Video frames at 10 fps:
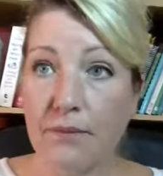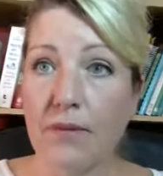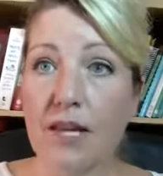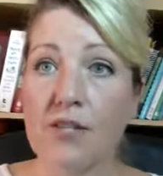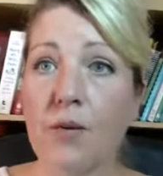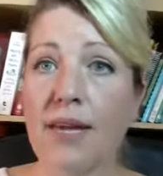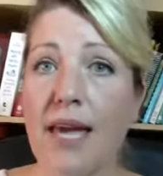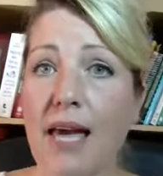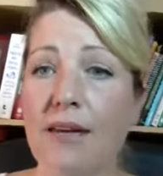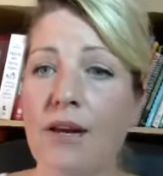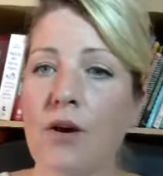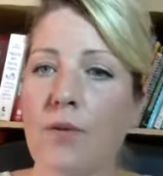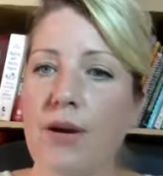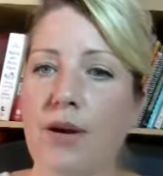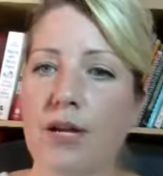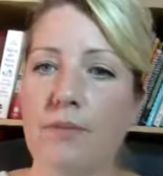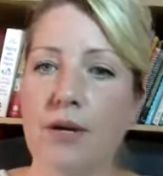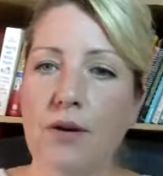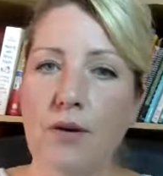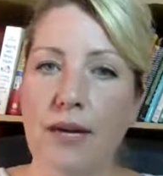So again, we are
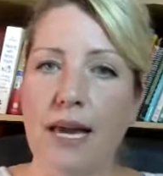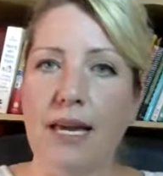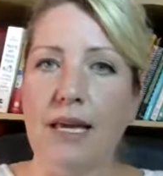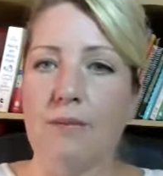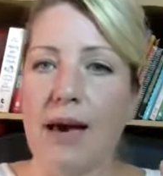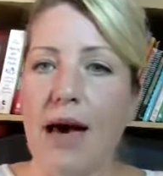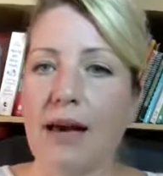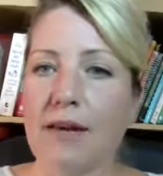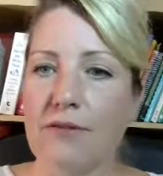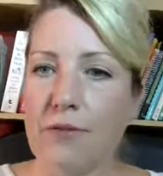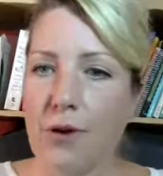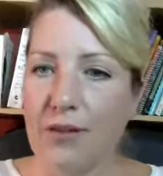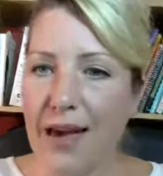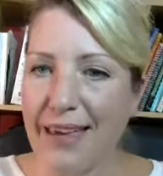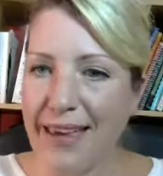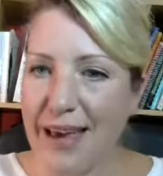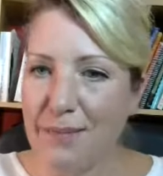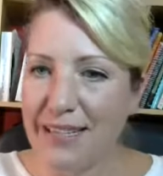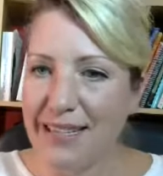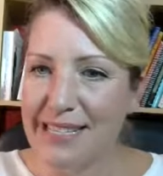communicating back and forth. Hi,
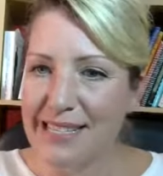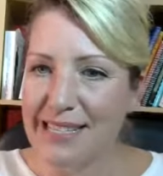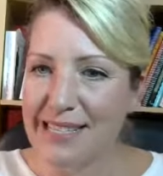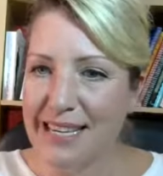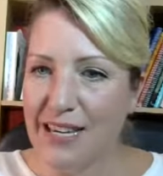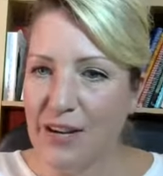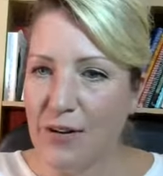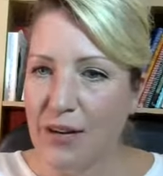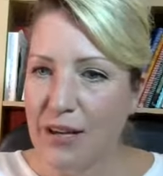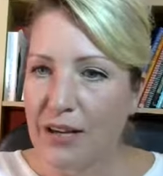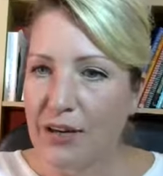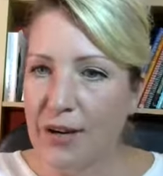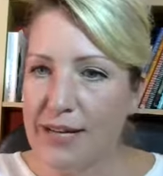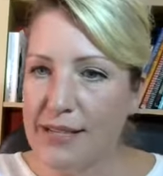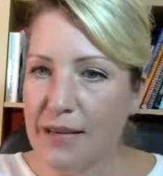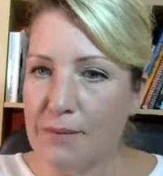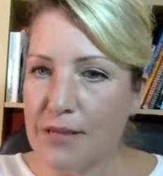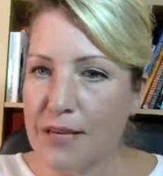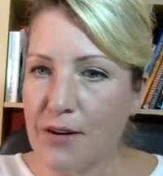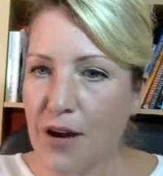Kamala, nice to see you. Great tip,
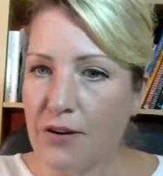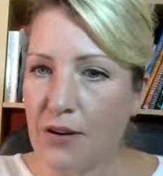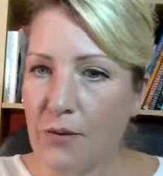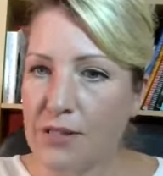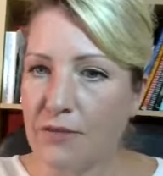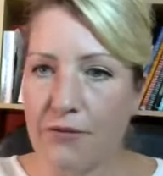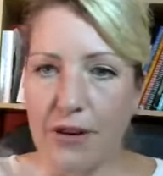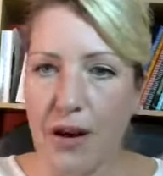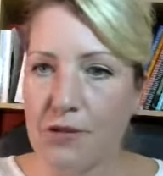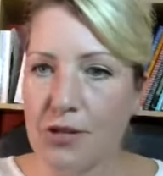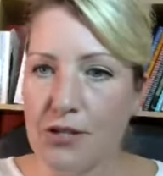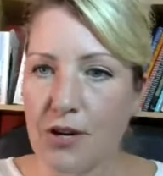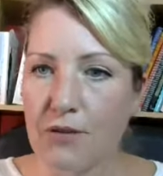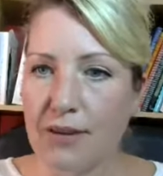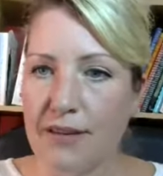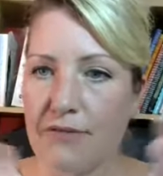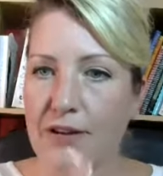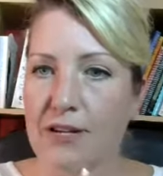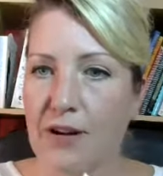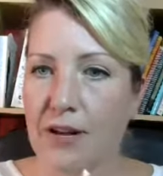did not know it was a free option. Totally
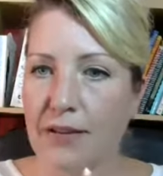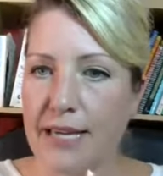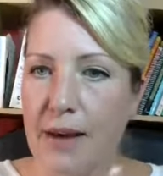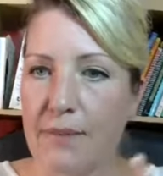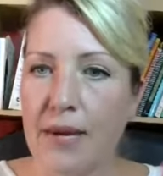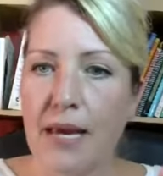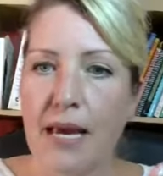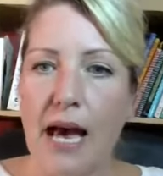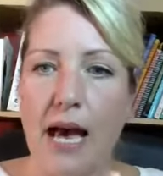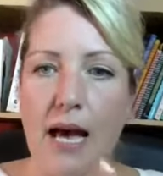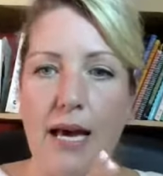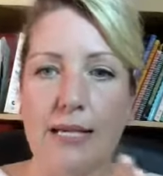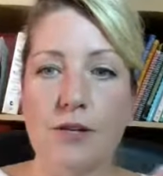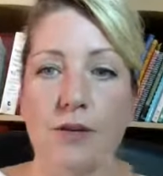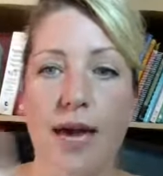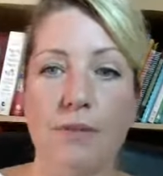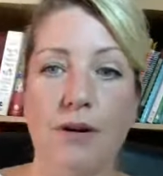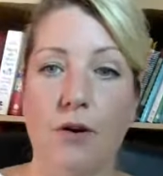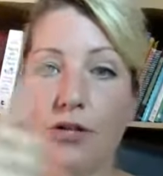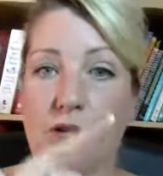free, doll. Yep. And so
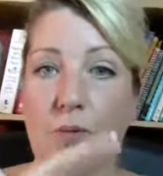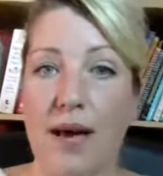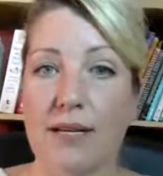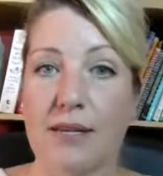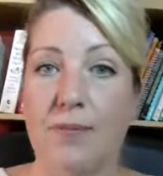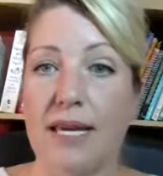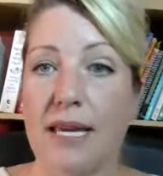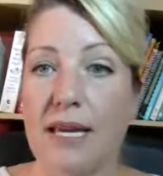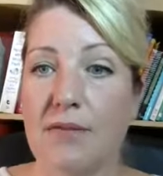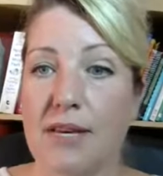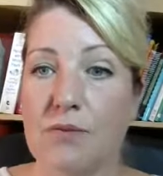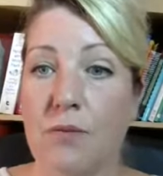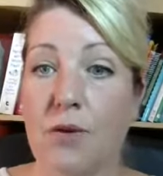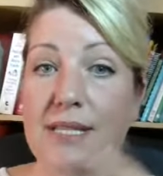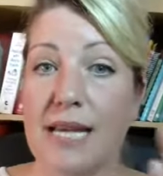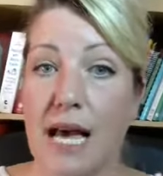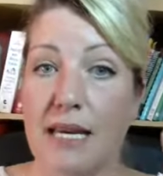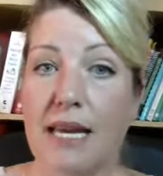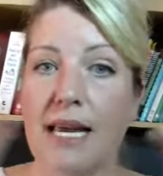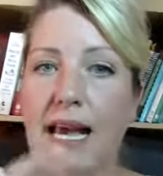Kamala, just go back to the beginning of this when we're done
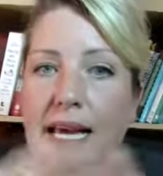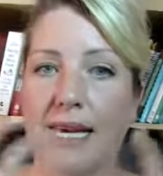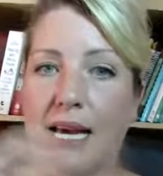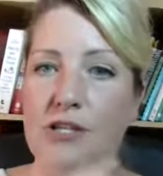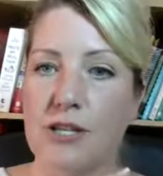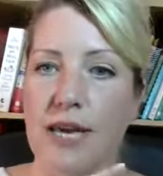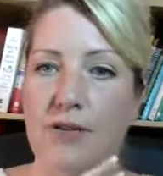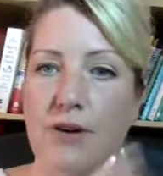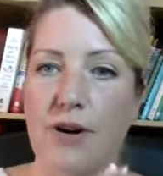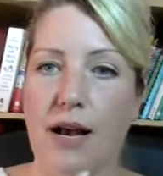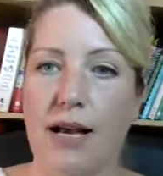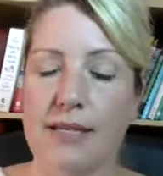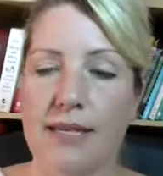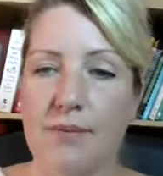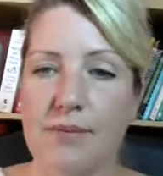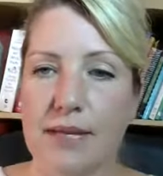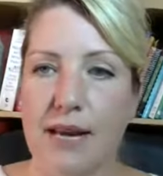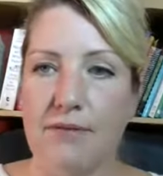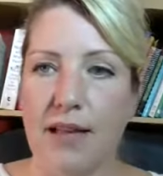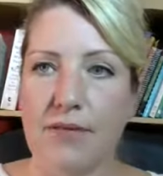and catch the other tips that
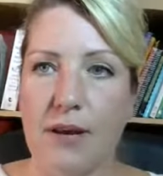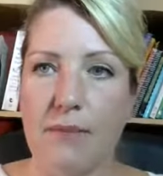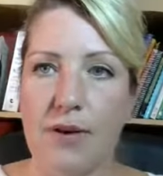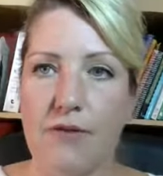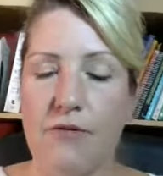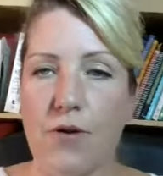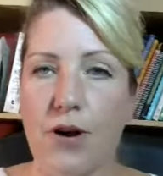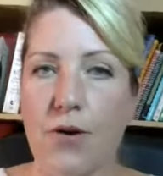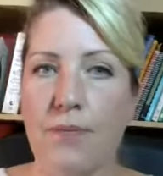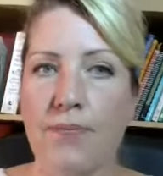I've left up there for you.